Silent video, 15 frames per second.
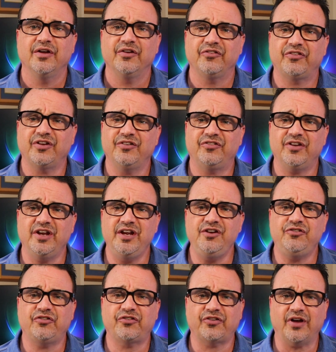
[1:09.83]
Since
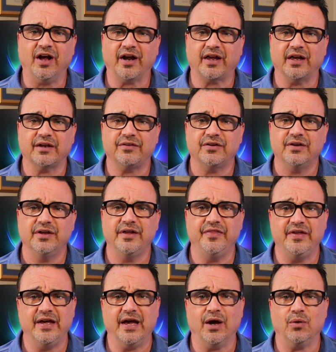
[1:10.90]
each socket in
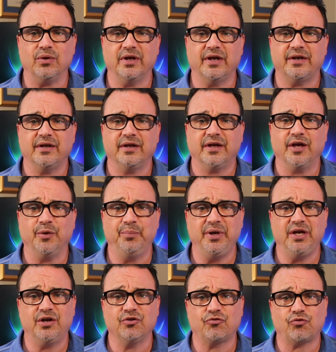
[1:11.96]
the outlet can
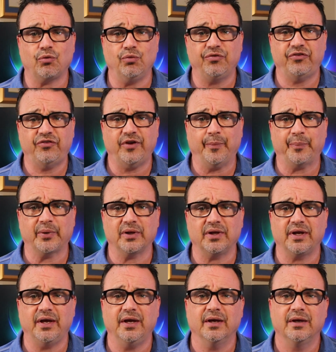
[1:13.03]
be controlled
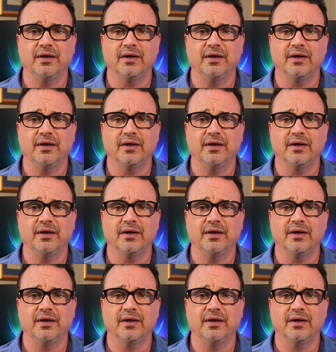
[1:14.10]
separately,